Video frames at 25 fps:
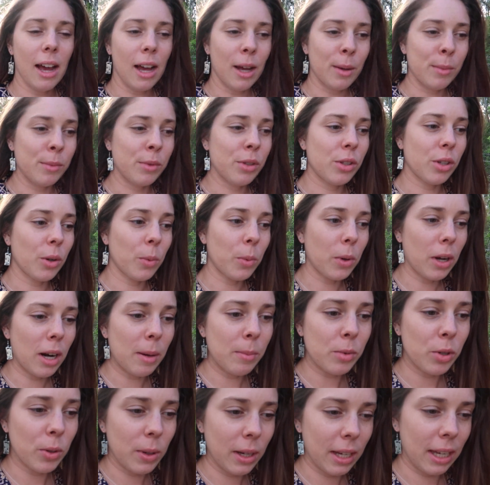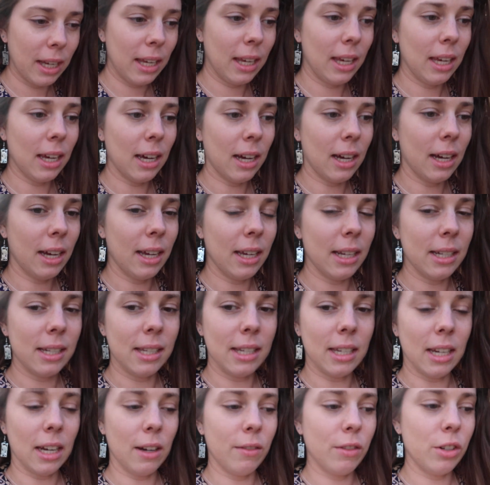Um, so, what I'm doing here,
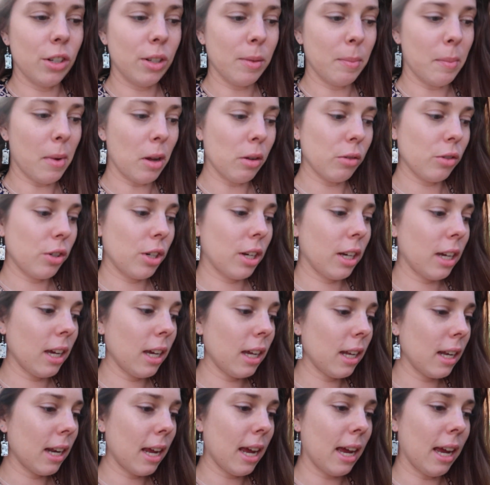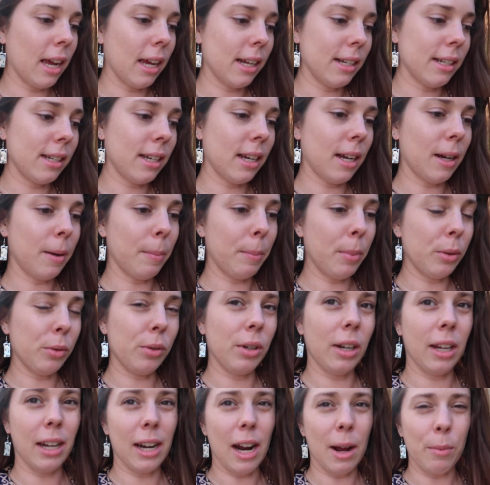instead of just mulching it and um,
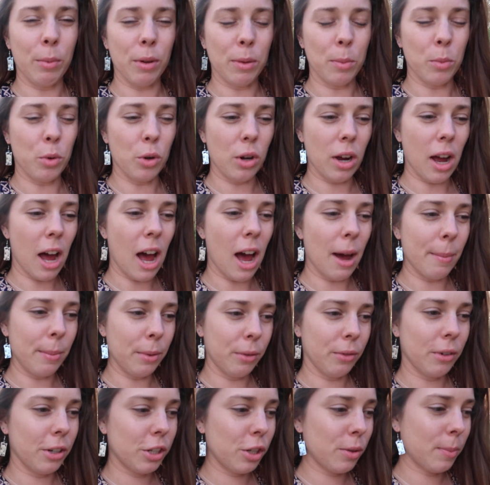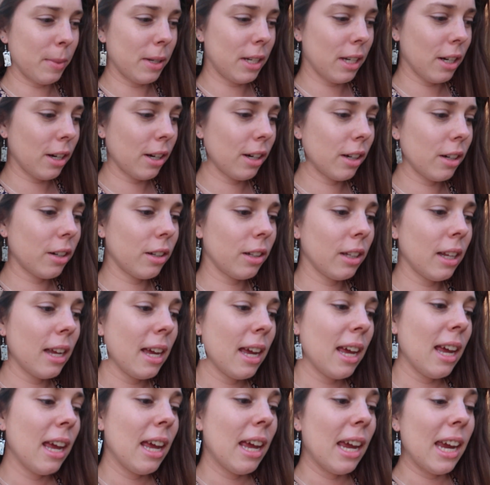building it up with more carbon rich material,
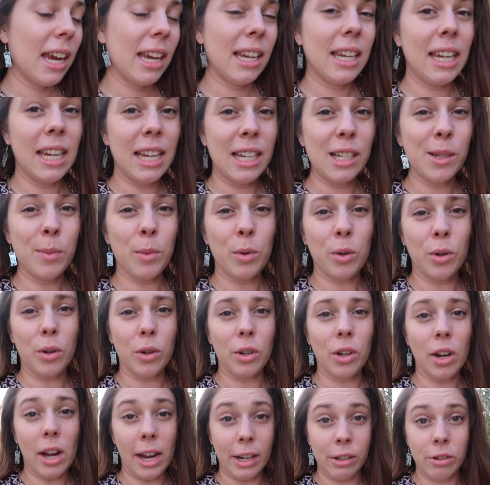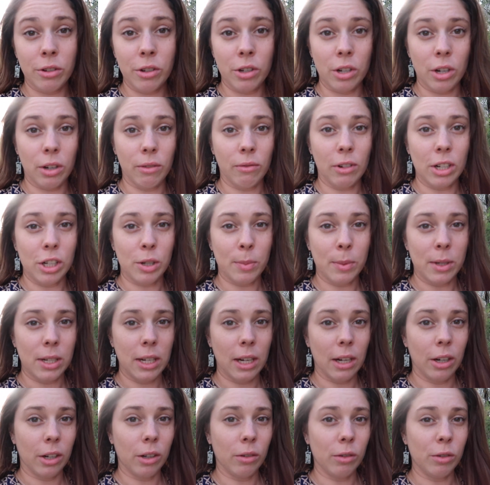it needs more nitrogen rich
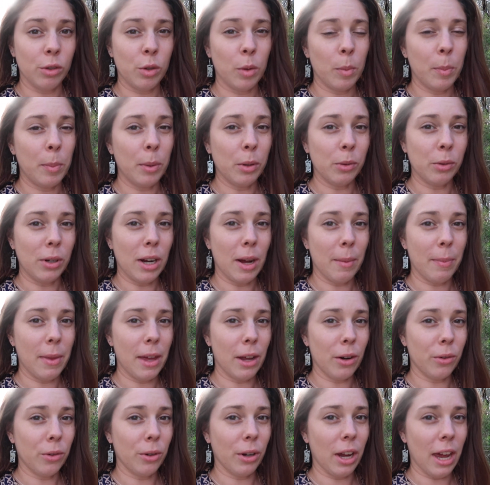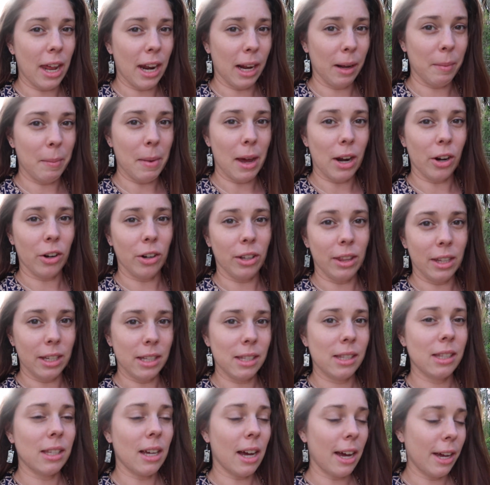material to build up that organic matter in
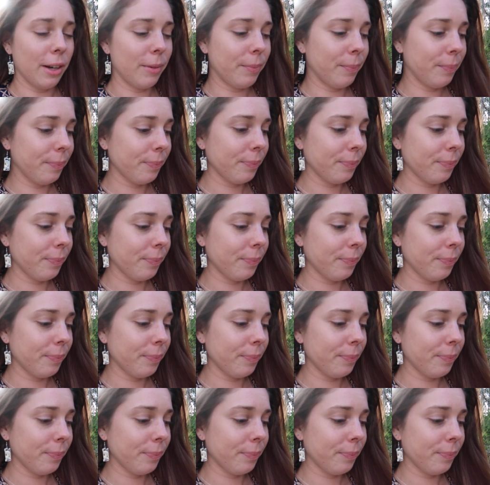this side.